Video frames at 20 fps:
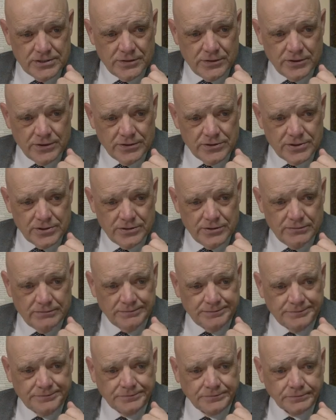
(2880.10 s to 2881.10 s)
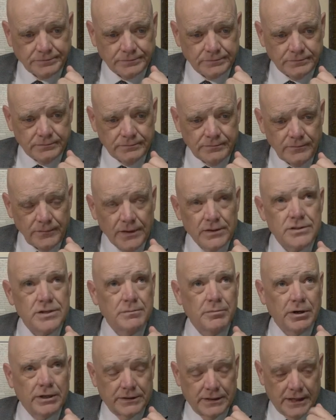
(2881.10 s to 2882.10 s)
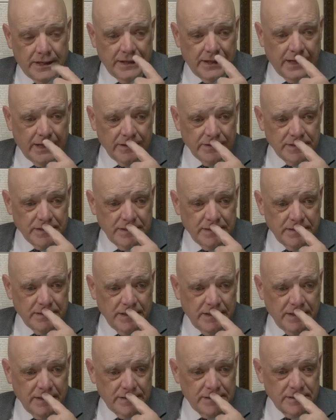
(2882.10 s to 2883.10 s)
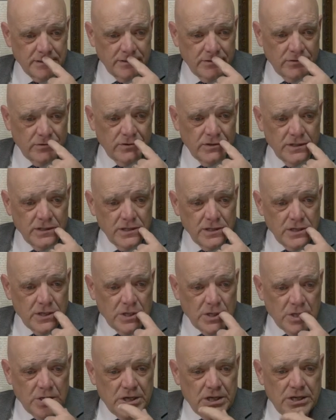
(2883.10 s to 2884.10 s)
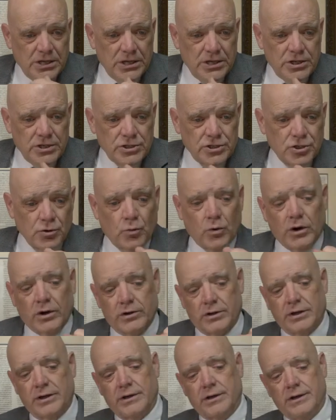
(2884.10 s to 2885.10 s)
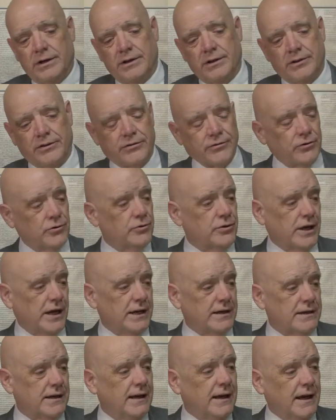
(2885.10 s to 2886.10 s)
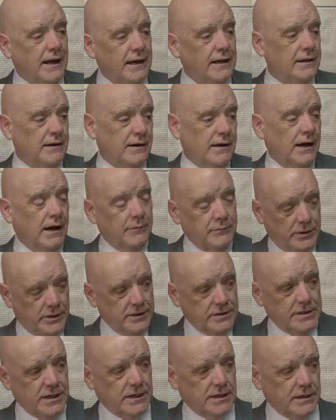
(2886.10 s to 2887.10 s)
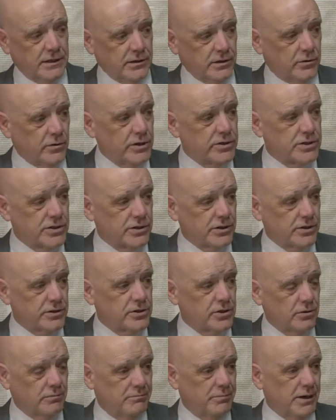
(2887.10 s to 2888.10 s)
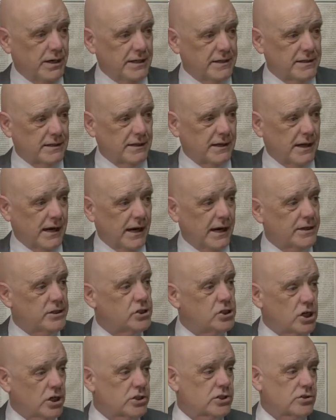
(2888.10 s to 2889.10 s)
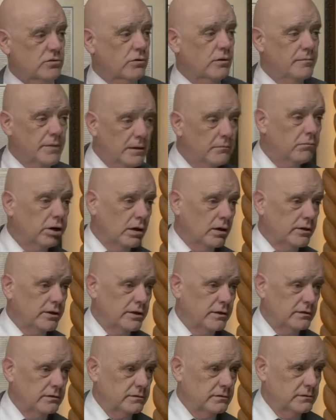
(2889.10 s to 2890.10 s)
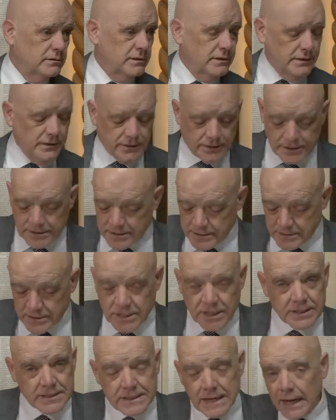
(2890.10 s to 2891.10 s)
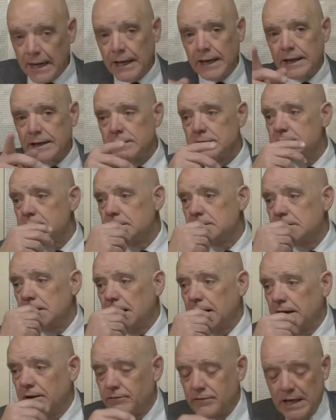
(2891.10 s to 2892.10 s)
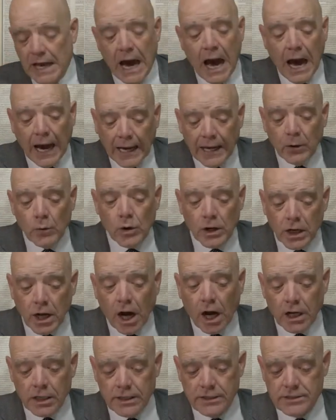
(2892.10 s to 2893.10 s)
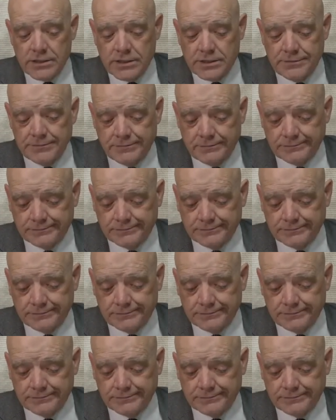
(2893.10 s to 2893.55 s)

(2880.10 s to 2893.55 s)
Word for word: in order to to bring that out and uh, to to work through that. Hey, I'm going to take another question or two, but uh, I just remembered today is the day of the Iowa caucus.